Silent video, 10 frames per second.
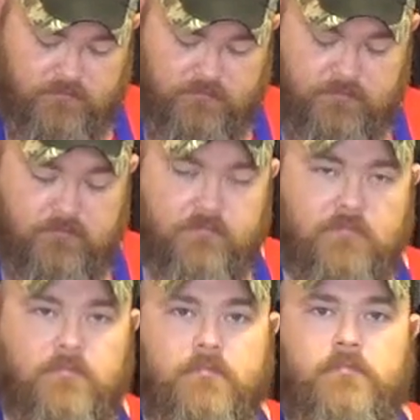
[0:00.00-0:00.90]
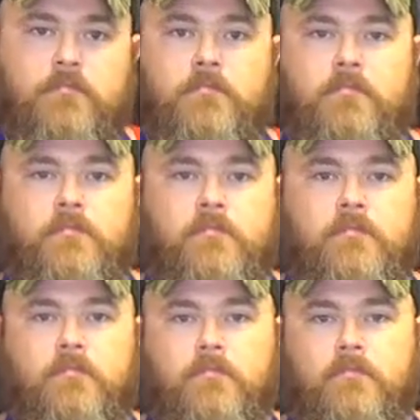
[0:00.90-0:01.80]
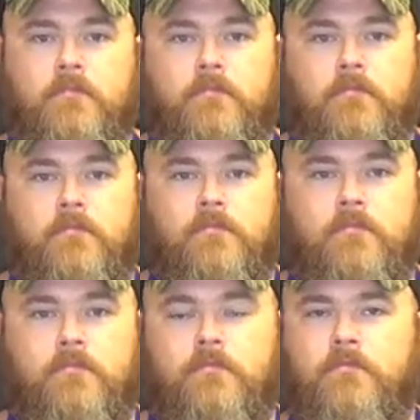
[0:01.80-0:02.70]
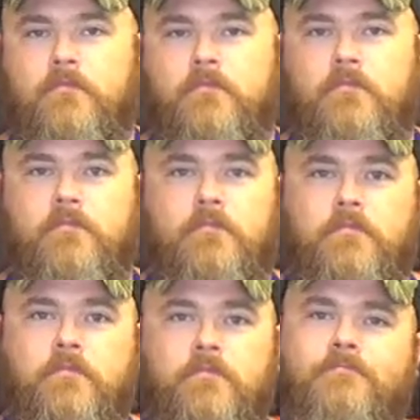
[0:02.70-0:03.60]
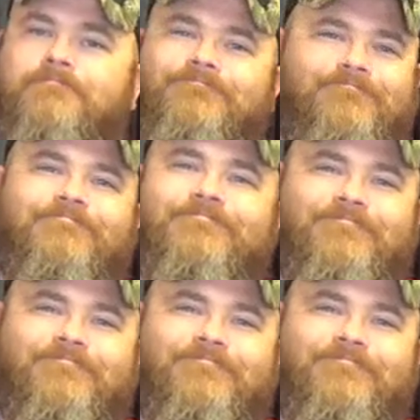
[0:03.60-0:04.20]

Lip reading: No one is speaking in this clip.